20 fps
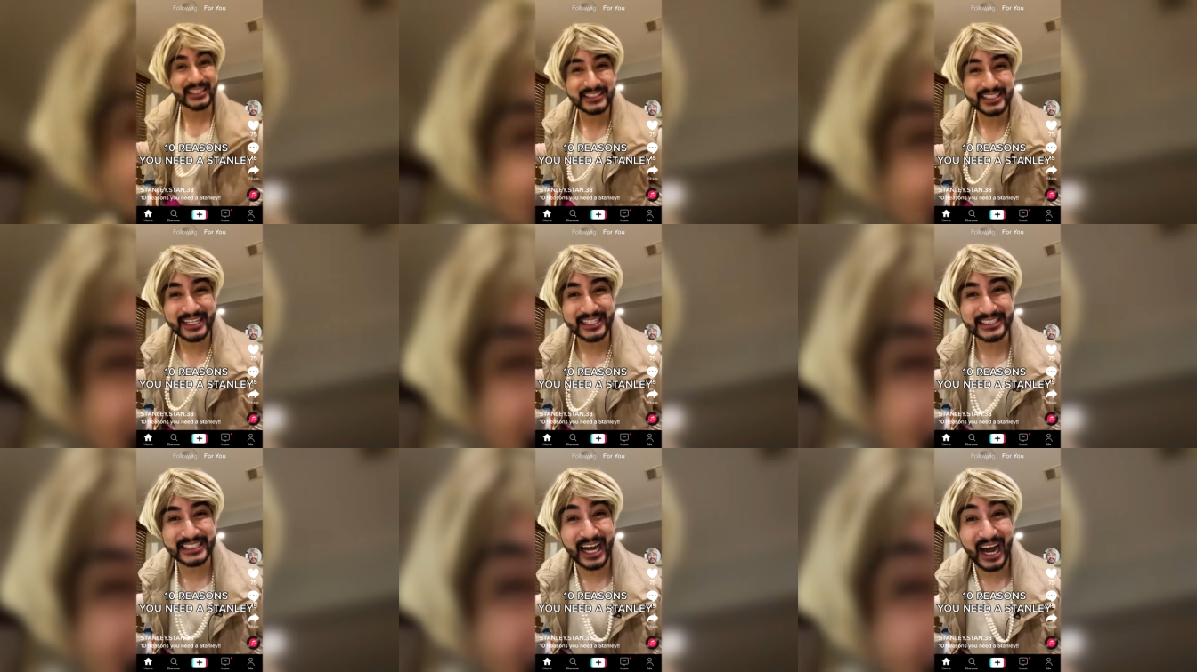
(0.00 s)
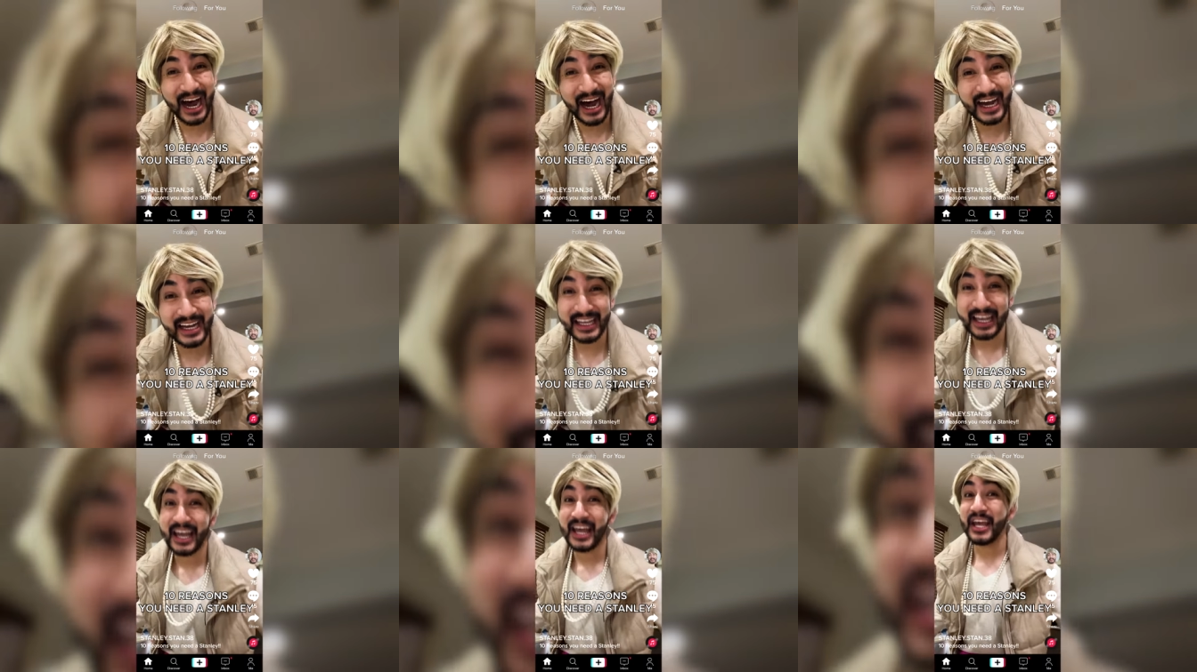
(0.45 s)

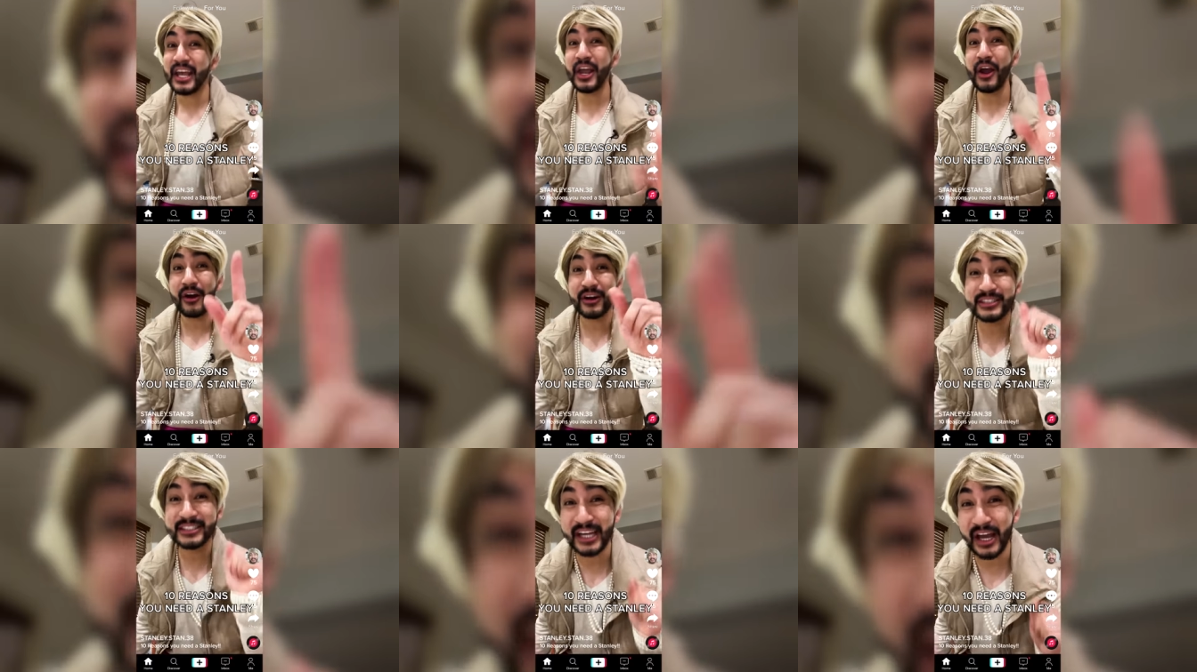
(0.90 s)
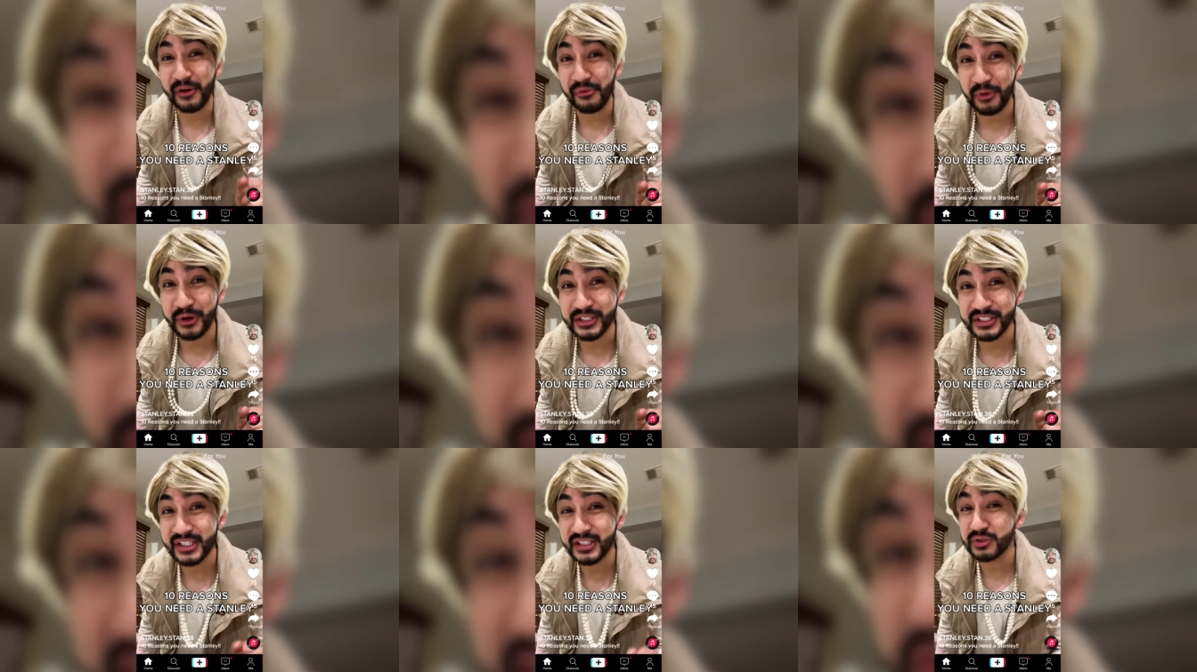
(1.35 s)
TikTok, here are 10
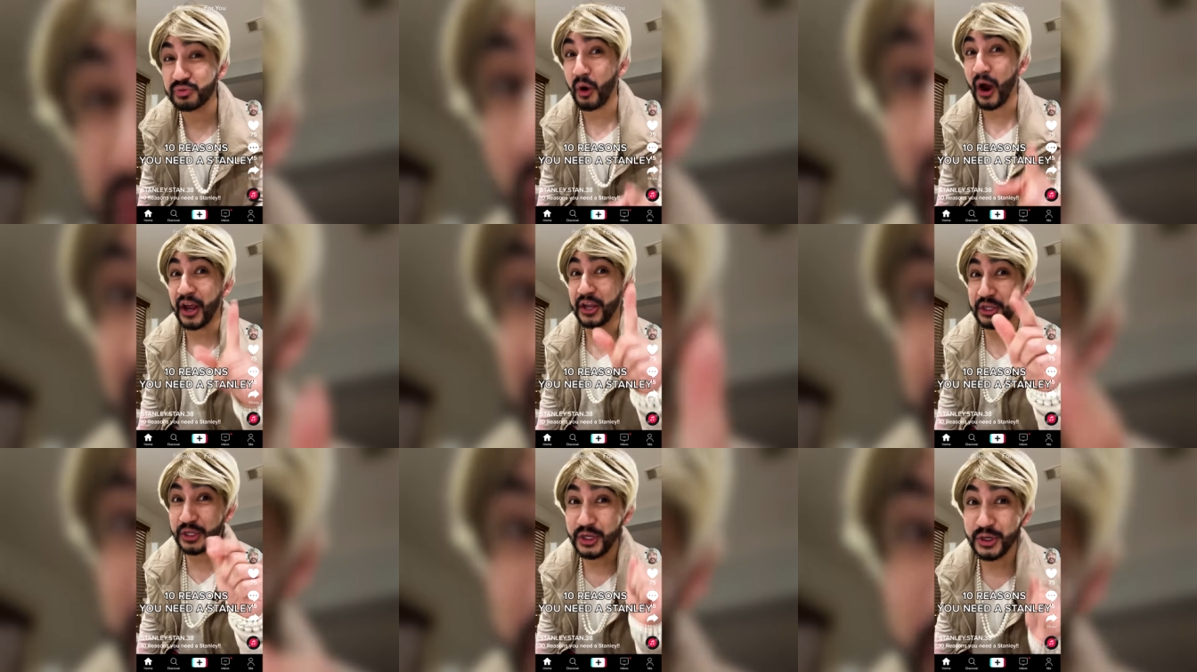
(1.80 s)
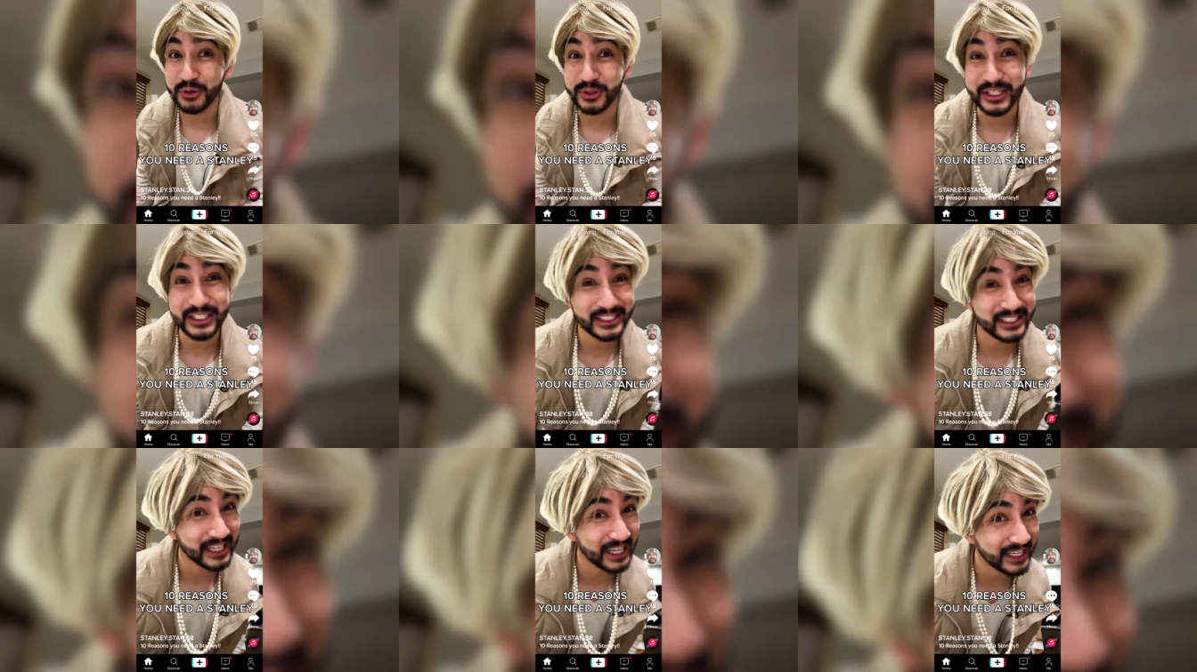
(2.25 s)
reasons why you
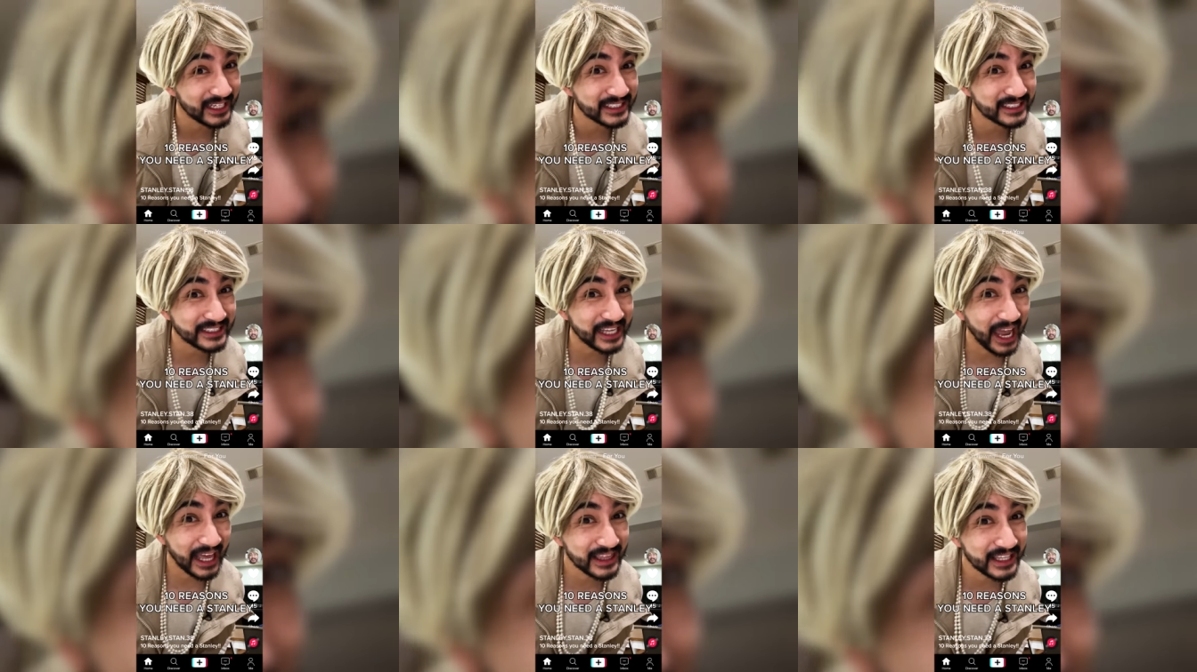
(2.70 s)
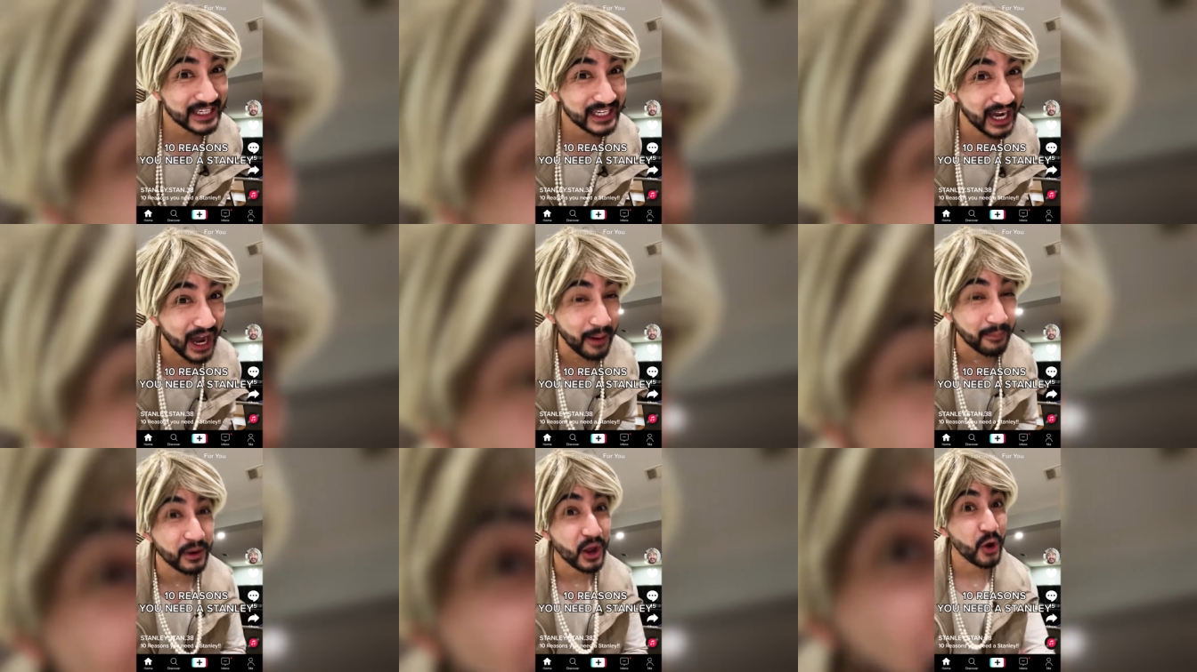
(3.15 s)
need to get a Stanley
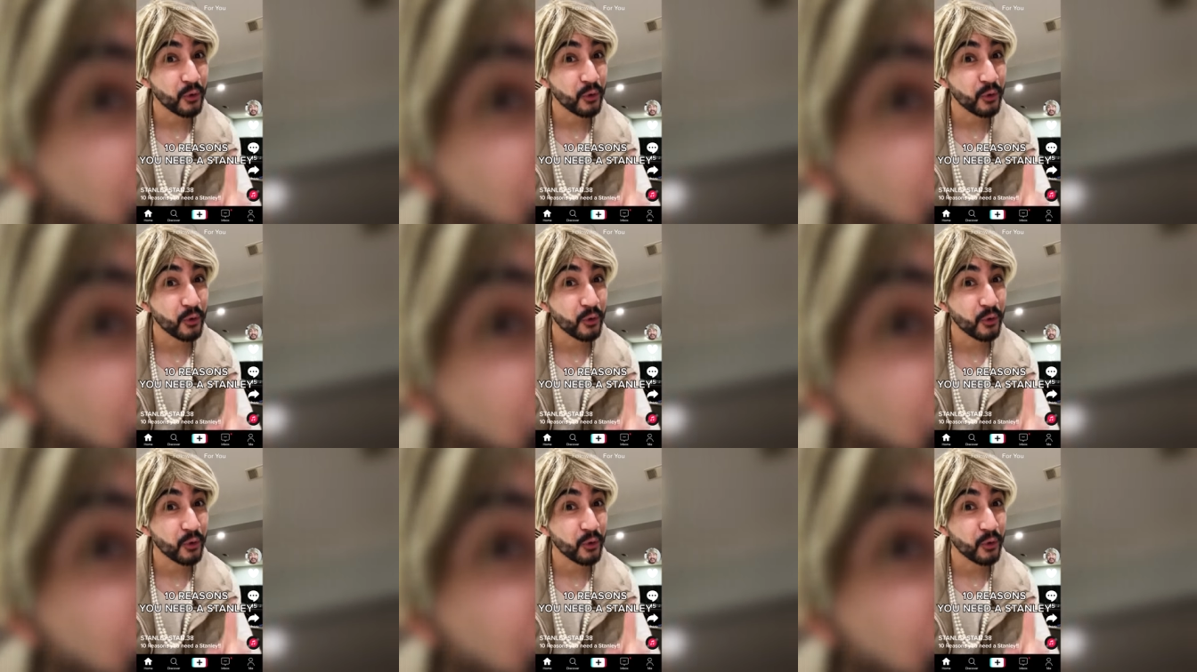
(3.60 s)
Cup.